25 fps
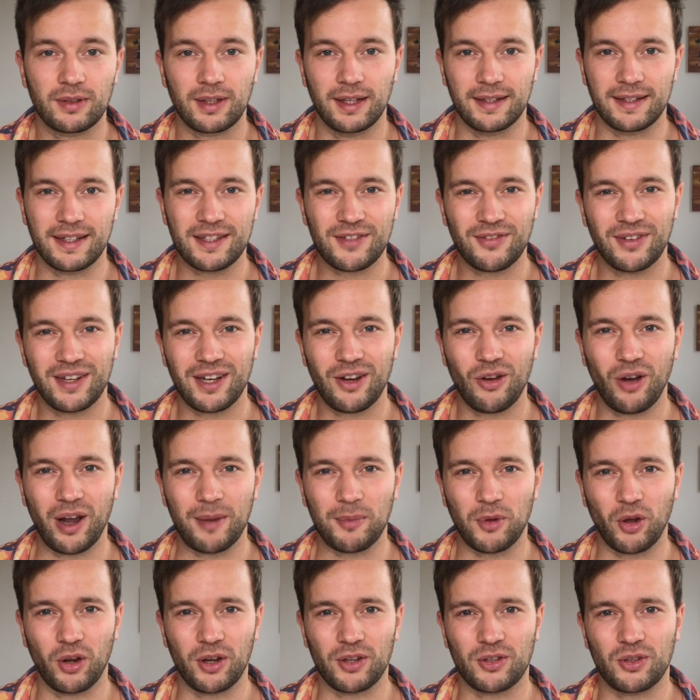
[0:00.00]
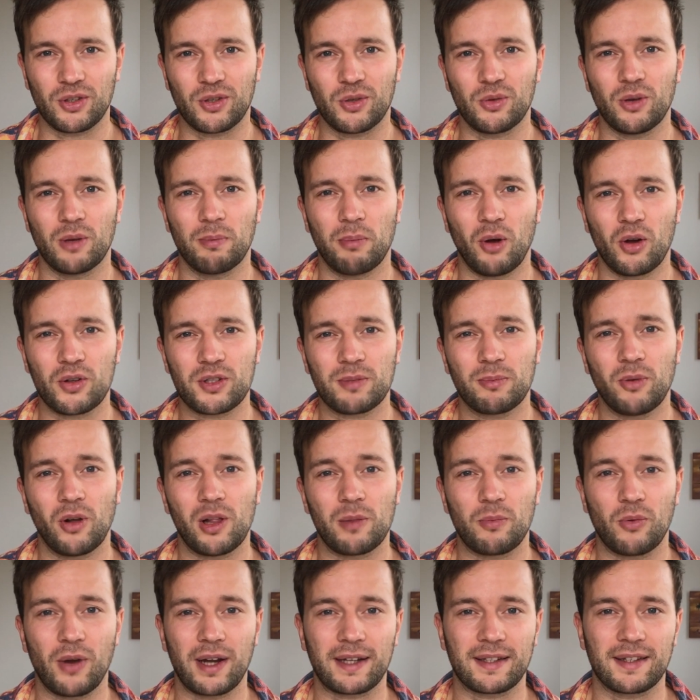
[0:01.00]
In this video I'm going to do a Bosu ball
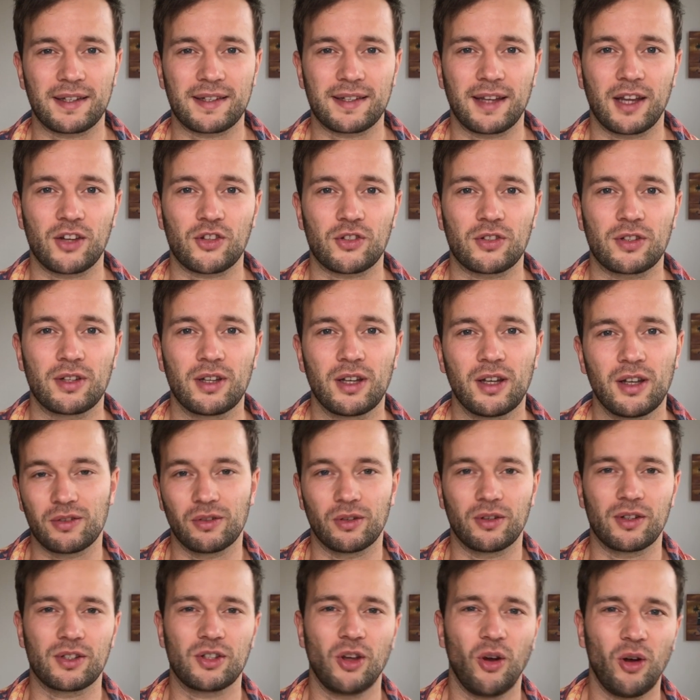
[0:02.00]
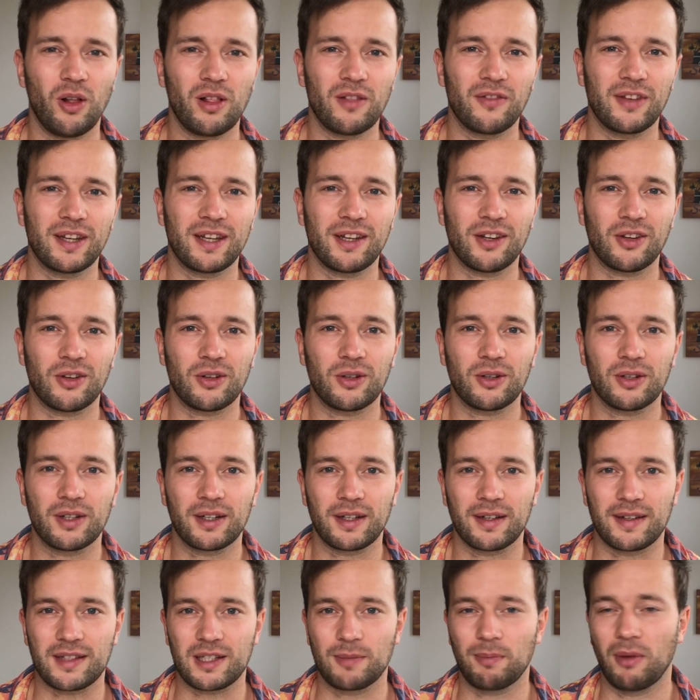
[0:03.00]
practice session. So this whole video
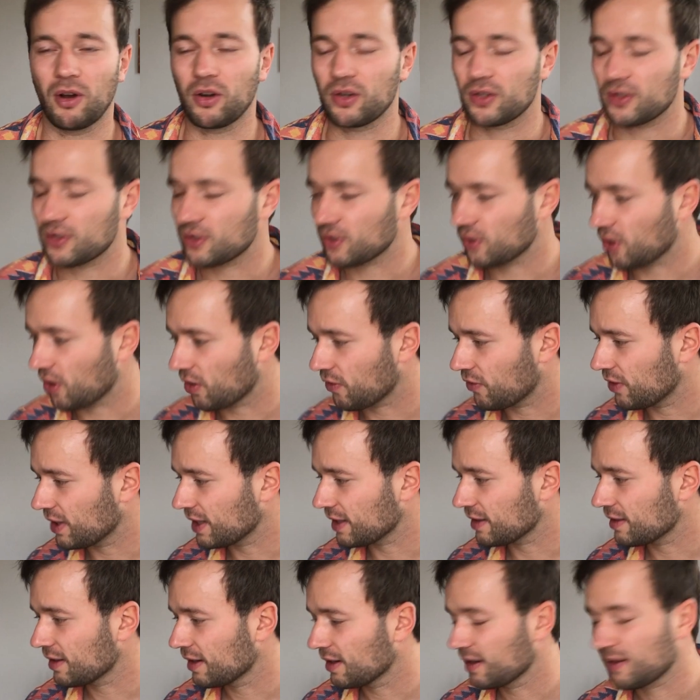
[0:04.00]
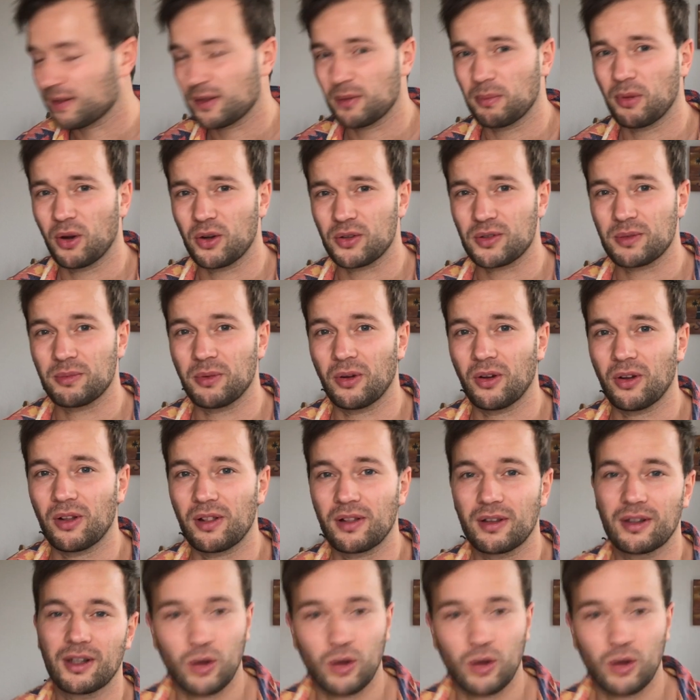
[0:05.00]
is about surfing the Bosu ball.